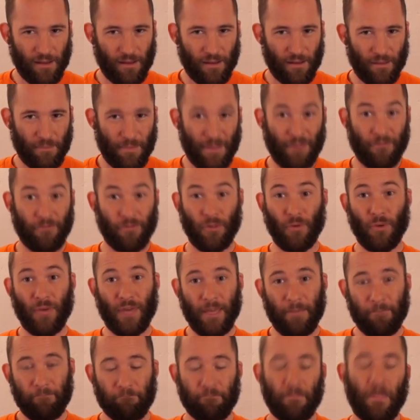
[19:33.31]
a, a bit
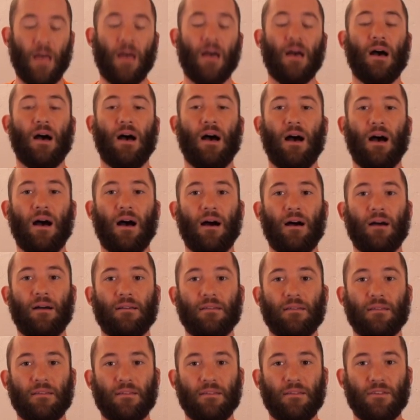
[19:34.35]
fluky. Uh,
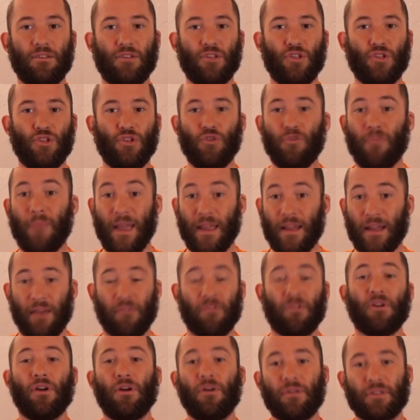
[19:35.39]
you may
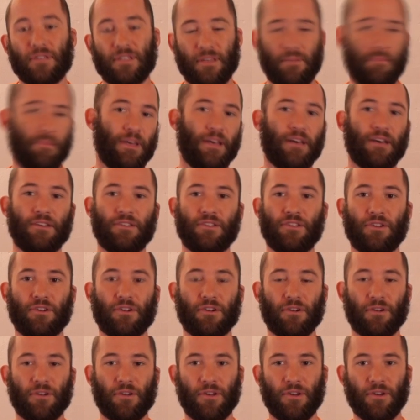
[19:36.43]
never notice it because
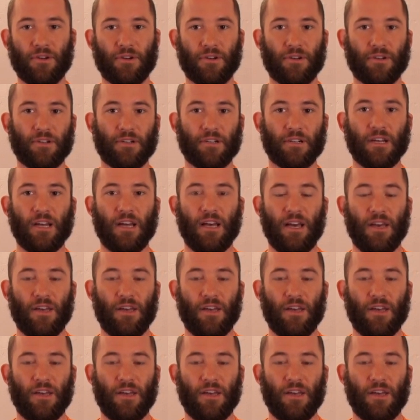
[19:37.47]
you're, you're,